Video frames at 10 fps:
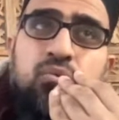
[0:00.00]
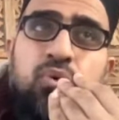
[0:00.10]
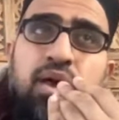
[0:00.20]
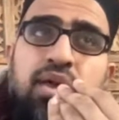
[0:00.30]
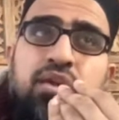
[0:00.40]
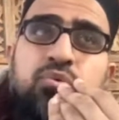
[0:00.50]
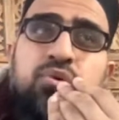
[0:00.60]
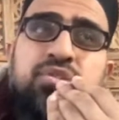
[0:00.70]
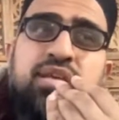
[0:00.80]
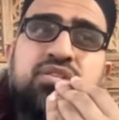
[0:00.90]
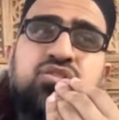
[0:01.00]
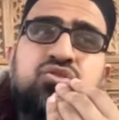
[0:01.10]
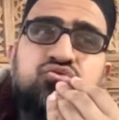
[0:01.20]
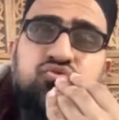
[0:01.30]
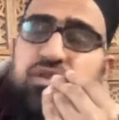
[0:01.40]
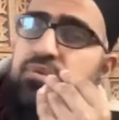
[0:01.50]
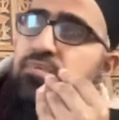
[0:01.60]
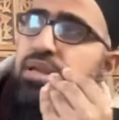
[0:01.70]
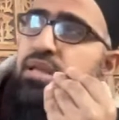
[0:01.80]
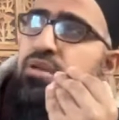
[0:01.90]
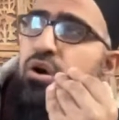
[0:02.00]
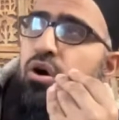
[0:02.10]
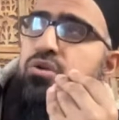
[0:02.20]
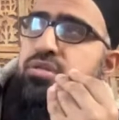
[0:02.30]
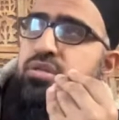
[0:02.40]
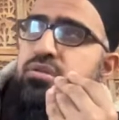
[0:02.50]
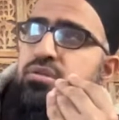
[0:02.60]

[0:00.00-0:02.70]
where it was extremely hot.